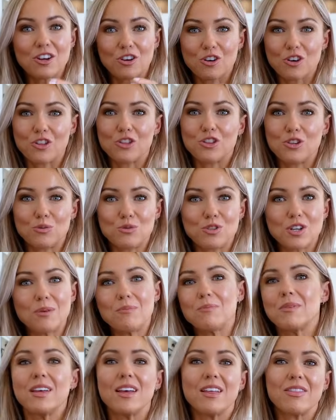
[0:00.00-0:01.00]
cut those
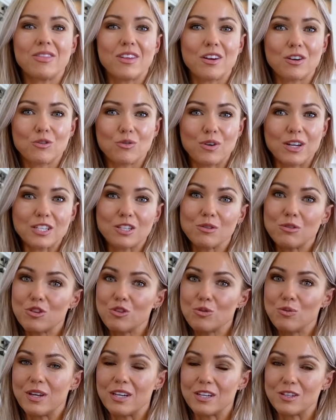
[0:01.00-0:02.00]
up. They're great to
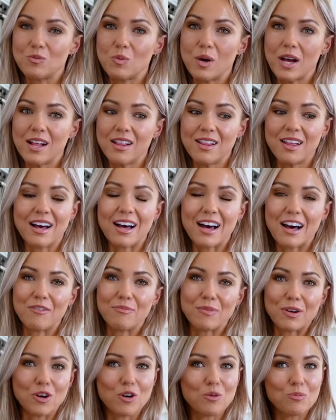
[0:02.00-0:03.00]
throw in as well. I have
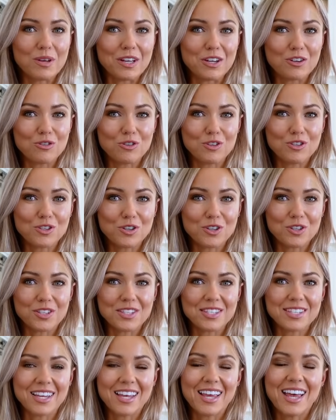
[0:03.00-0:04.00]
my homemade
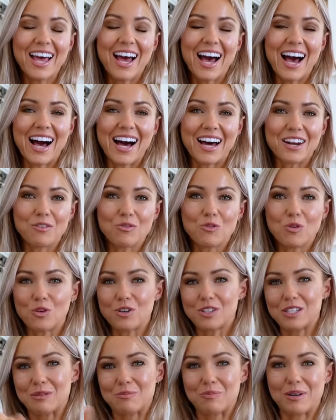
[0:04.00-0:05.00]
croutons and of
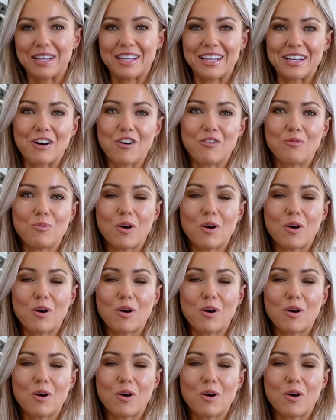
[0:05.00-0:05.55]
course sprinkling of